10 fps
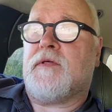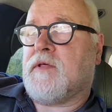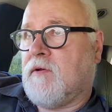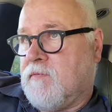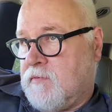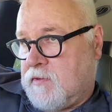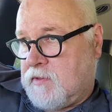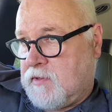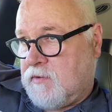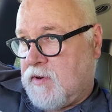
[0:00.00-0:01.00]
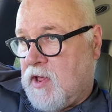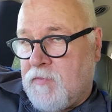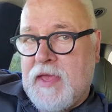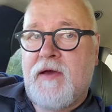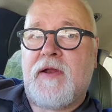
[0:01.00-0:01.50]
So it would
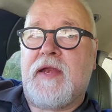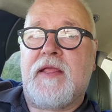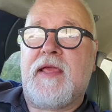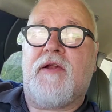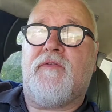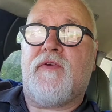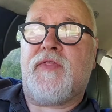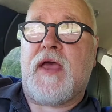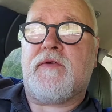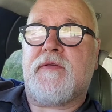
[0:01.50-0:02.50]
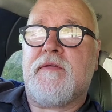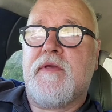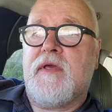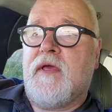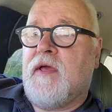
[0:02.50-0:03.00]
help me out. I need to get over 1,000.
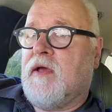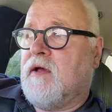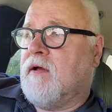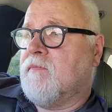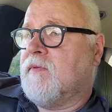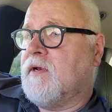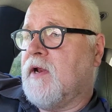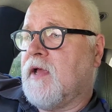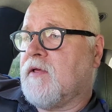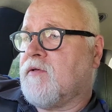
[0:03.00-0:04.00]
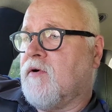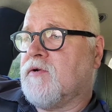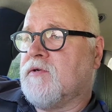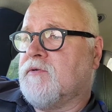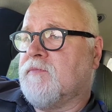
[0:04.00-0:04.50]
And then I can
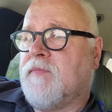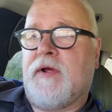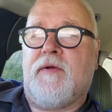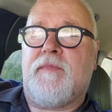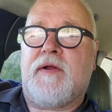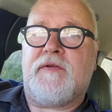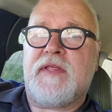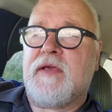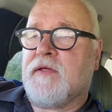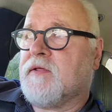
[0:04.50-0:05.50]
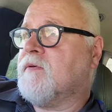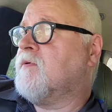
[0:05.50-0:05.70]
start doing bigger and better things.